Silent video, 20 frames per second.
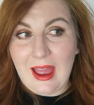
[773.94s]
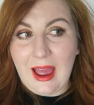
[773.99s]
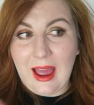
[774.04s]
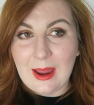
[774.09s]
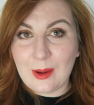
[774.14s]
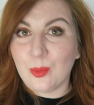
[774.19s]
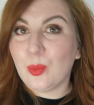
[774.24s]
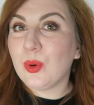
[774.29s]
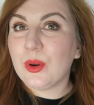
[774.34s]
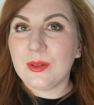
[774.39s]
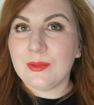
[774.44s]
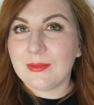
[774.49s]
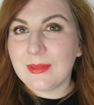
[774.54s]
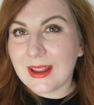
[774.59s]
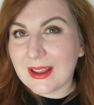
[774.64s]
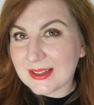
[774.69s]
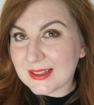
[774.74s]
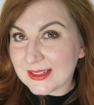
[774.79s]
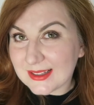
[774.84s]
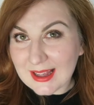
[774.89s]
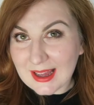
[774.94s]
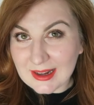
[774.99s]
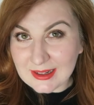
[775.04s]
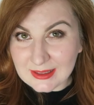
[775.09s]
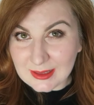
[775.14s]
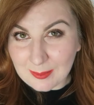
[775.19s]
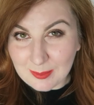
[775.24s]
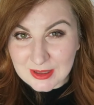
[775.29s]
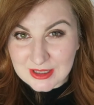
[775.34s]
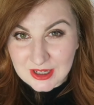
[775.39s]
I won't
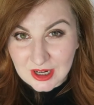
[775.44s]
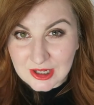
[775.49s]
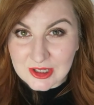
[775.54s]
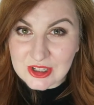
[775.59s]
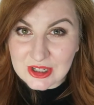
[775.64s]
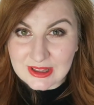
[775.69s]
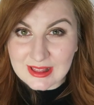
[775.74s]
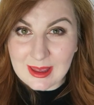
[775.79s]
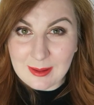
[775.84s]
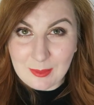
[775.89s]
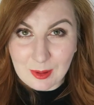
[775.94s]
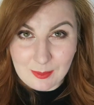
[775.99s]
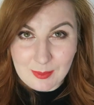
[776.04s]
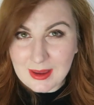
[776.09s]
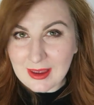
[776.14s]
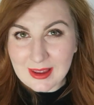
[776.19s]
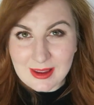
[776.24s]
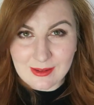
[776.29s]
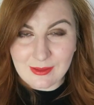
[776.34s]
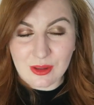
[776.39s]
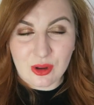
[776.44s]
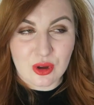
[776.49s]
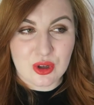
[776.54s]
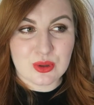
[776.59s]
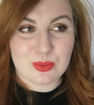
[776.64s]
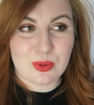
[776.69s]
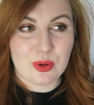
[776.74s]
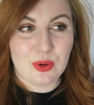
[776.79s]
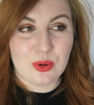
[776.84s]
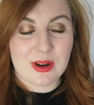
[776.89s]
necessarily be touching them or making
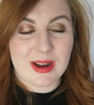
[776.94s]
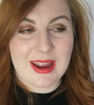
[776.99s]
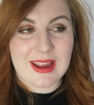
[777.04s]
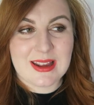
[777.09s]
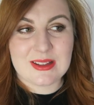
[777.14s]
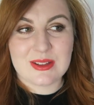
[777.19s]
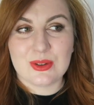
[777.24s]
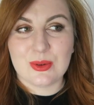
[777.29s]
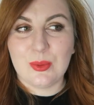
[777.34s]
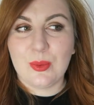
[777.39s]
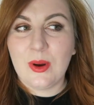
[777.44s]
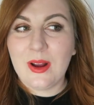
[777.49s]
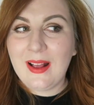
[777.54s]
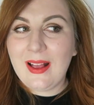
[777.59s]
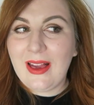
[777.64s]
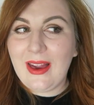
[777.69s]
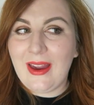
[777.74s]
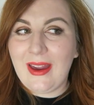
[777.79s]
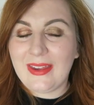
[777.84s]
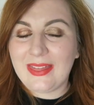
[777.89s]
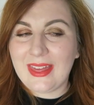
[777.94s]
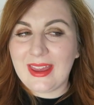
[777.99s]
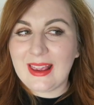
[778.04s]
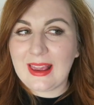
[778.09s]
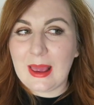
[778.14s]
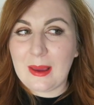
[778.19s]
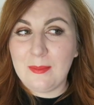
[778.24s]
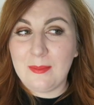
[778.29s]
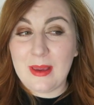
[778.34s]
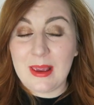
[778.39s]
huge progress. So I
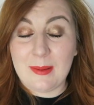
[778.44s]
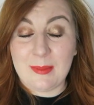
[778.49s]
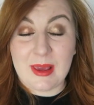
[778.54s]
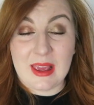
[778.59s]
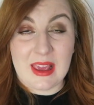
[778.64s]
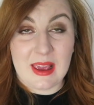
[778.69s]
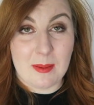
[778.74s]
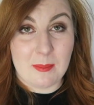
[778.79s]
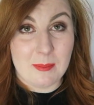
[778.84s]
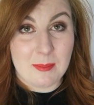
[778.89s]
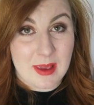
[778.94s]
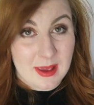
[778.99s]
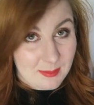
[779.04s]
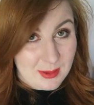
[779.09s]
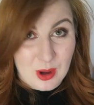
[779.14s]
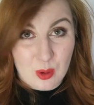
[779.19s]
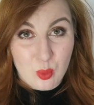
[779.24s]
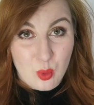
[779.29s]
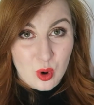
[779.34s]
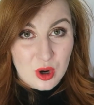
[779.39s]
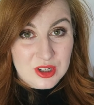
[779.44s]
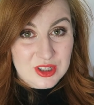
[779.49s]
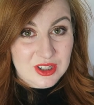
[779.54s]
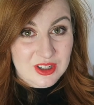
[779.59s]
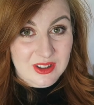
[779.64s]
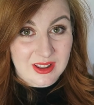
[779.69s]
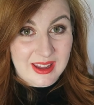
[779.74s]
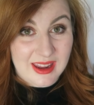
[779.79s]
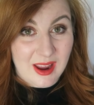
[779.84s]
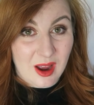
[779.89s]
think maybe
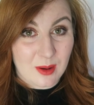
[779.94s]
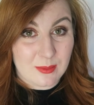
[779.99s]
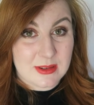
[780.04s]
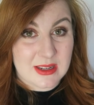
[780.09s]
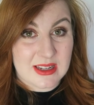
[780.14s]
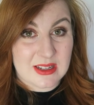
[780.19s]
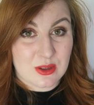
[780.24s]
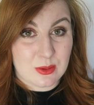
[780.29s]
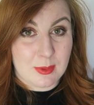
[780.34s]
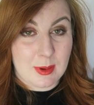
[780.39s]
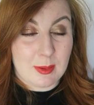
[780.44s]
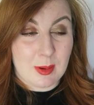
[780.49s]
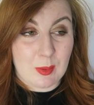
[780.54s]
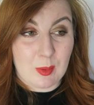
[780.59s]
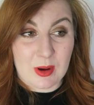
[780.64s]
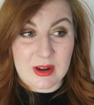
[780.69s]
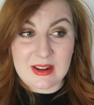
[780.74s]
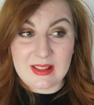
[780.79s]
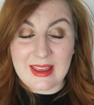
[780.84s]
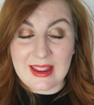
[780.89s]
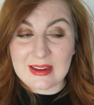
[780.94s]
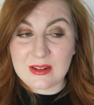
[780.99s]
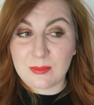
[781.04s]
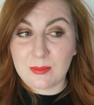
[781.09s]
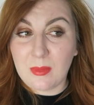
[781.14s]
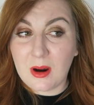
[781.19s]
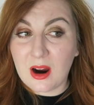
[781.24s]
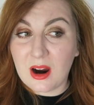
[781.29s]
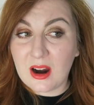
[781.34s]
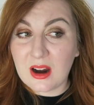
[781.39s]
quarterly updates, maybe one at the end of
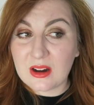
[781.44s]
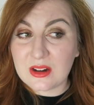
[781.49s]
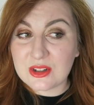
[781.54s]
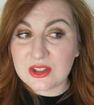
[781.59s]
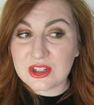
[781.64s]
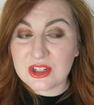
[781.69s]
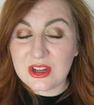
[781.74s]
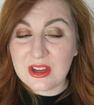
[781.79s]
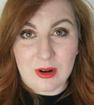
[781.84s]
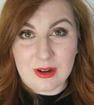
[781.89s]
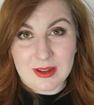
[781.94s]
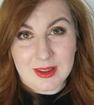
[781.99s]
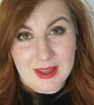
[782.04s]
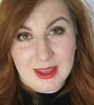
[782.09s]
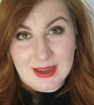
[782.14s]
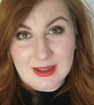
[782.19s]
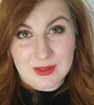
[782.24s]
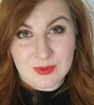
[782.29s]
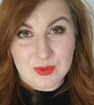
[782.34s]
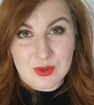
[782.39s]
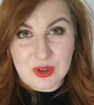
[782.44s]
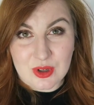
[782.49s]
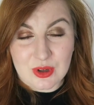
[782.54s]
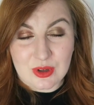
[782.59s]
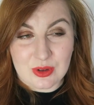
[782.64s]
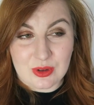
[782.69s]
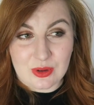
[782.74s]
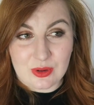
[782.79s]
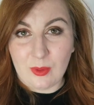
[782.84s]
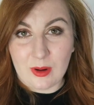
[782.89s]
March, one at the end of
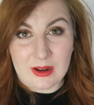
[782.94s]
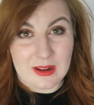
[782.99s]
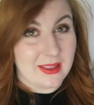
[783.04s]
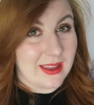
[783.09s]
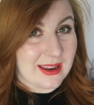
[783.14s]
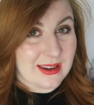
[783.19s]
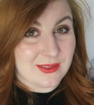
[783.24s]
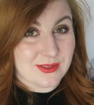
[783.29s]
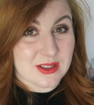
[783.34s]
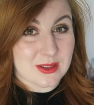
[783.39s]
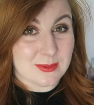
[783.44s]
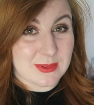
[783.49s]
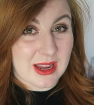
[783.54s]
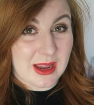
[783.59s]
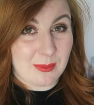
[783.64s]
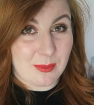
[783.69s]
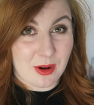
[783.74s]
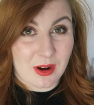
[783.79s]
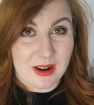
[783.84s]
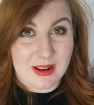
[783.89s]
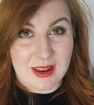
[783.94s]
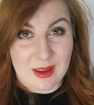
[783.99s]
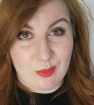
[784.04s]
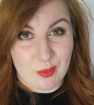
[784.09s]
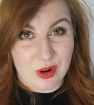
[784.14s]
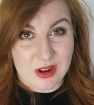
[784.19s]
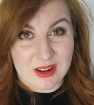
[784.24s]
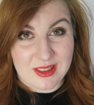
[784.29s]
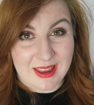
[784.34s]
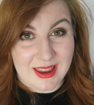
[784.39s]
June, one at the end of September, and
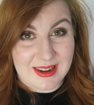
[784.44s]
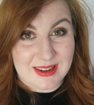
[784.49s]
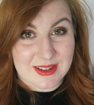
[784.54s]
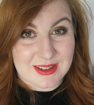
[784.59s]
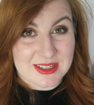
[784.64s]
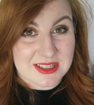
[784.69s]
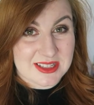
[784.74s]
then one at the end of